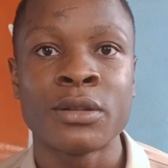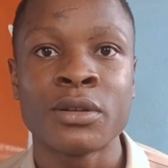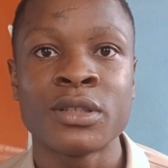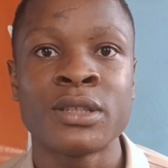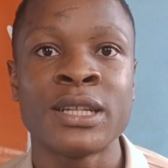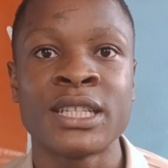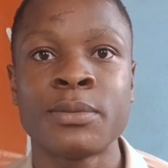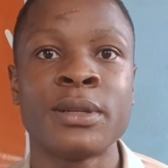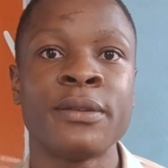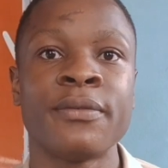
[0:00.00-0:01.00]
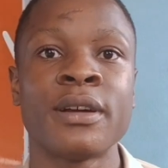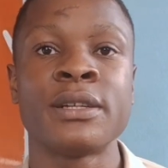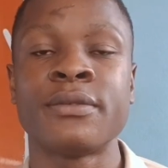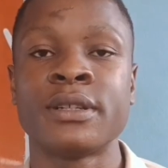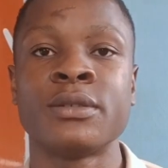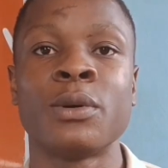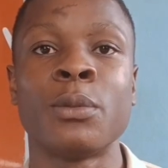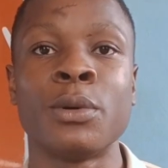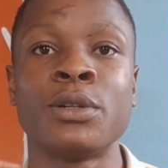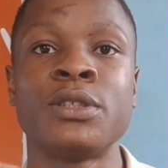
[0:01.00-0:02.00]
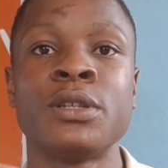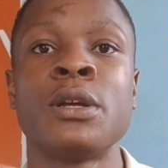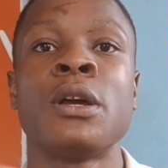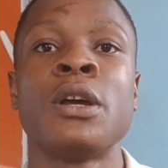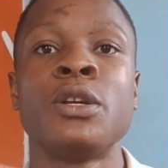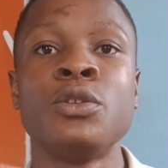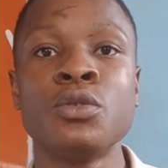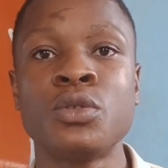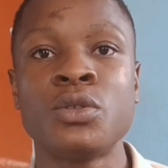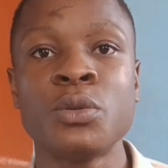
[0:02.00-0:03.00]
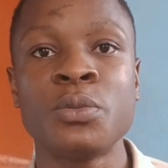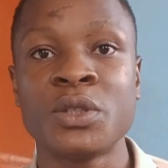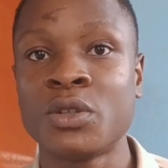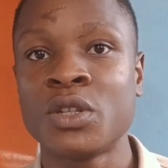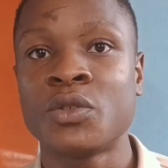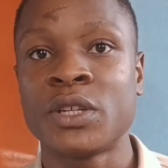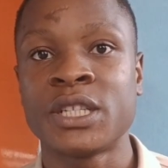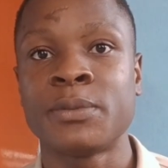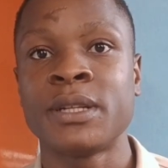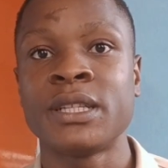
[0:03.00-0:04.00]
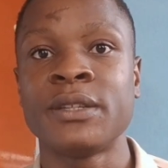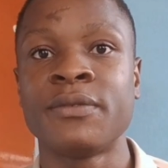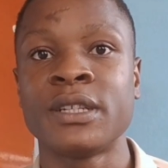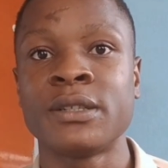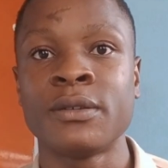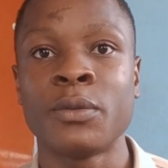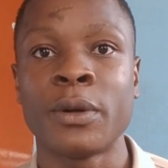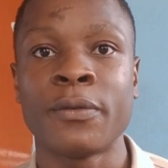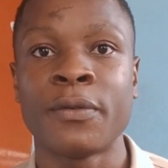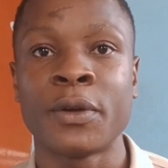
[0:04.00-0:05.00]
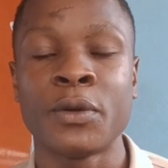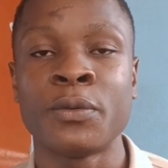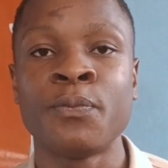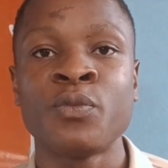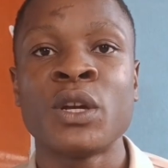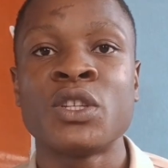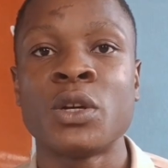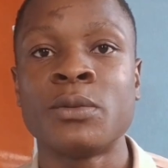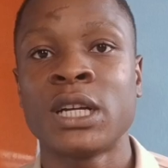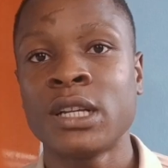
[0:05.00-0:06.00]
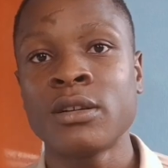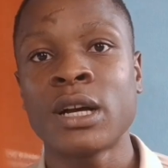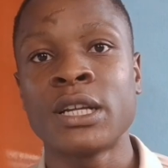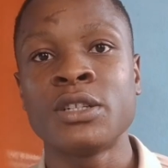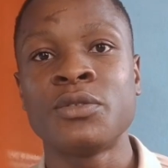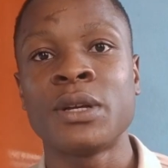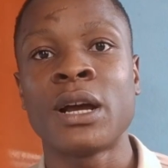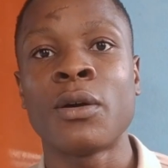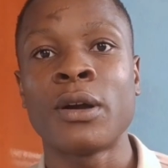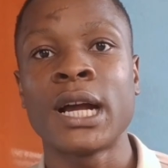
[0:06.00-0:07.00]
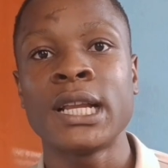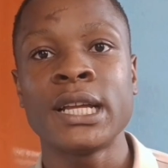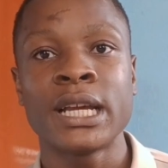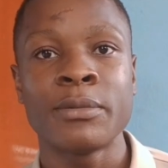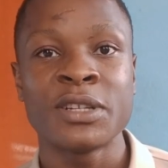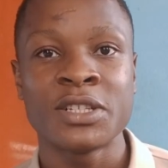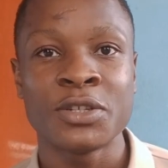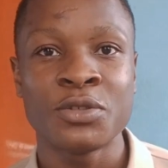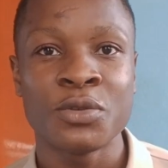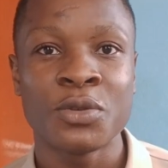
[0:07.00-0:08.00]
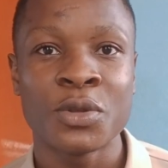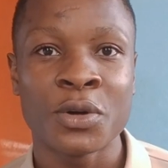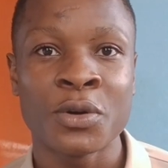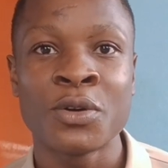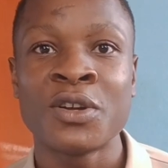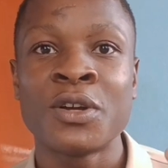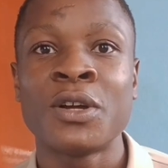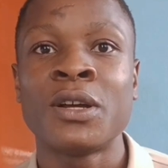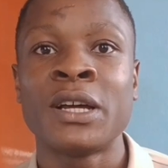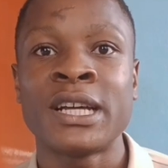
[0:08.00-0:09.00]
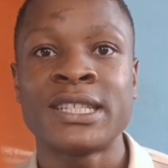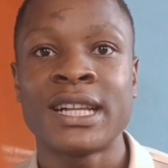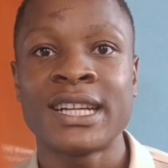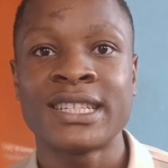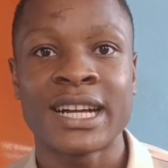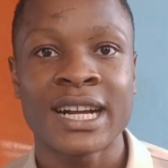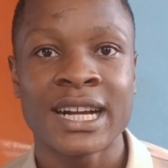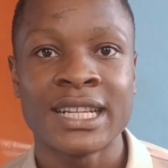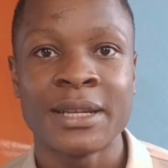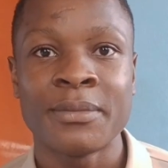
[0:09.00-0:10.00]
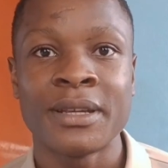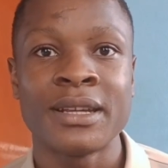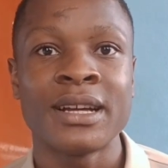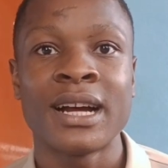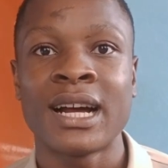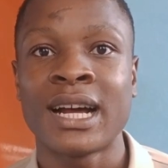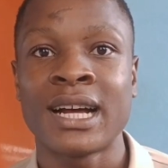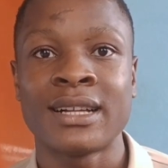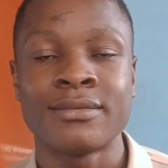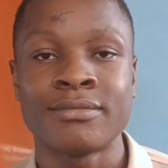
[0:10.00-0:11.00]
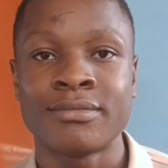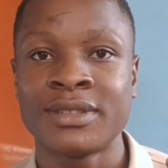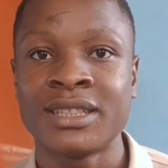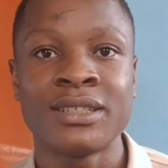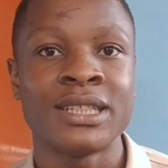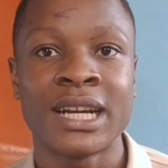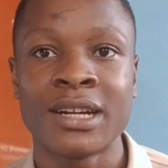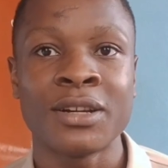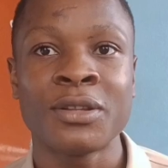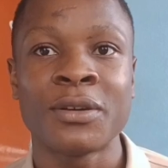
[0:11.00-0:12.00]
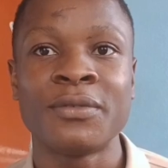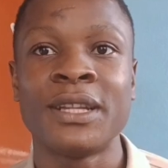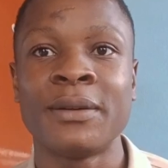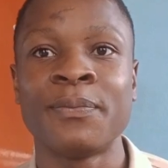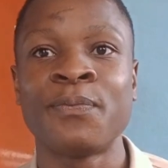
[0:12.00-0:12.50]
not explain very well, but YouTube is going to explain it very well for you. Some channel I use were Organic Chemistry Tutor, Excellence Academy, and there are a lot of them.